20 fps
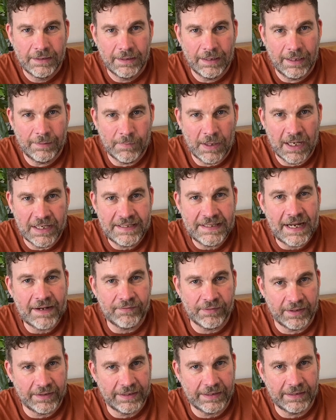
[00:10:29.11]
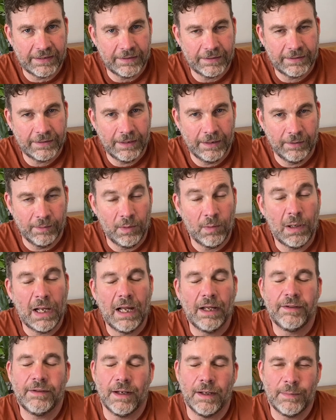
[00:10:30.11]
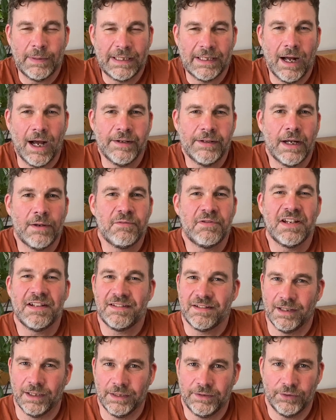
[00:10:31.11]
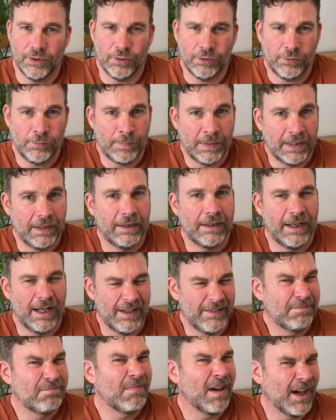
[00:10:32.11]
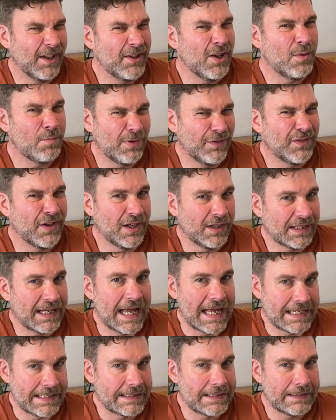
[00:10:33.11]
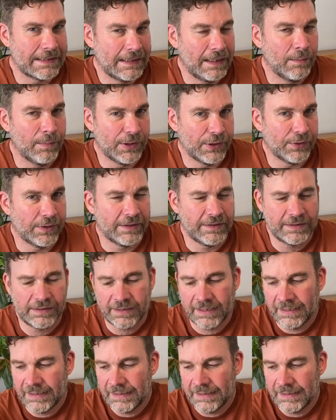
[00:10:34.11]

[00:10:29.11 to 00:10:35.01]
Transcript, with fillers: Um, I definitely think, uh, or I, I mean, I don't dislike dogs, but I, I do prefer cats, I'll be honest.